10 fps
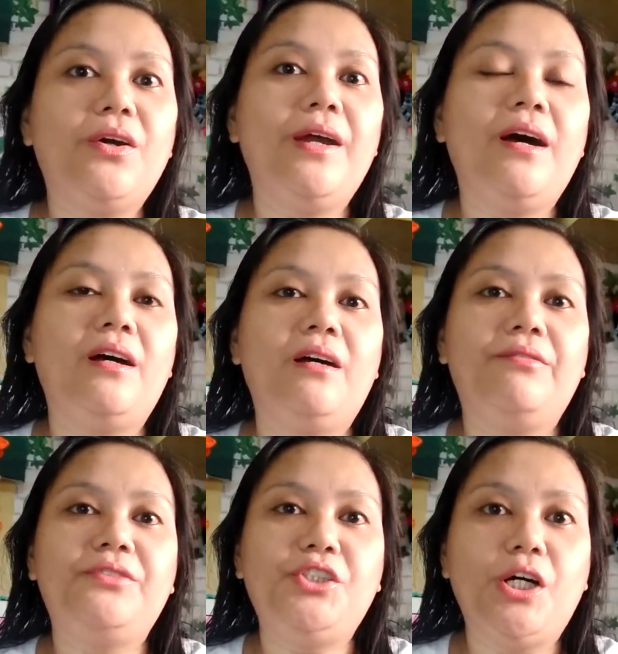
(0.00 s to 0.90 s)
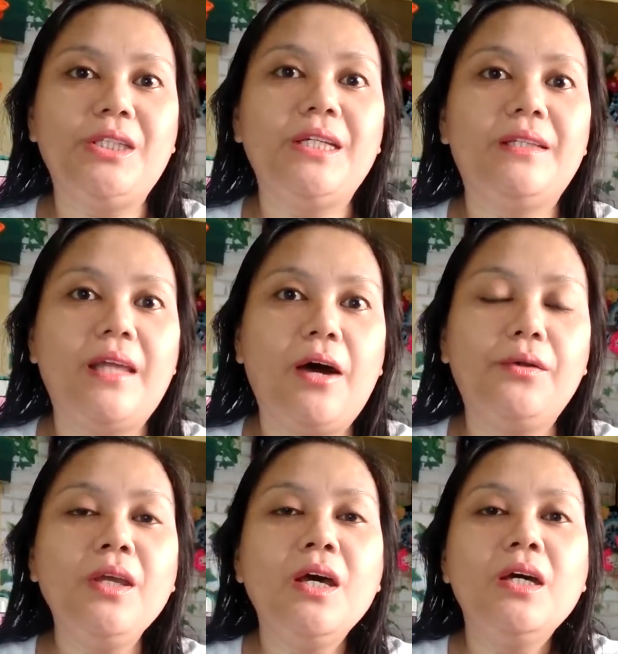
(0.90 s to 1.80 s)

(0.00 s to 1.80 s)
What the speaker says: or have jotted down.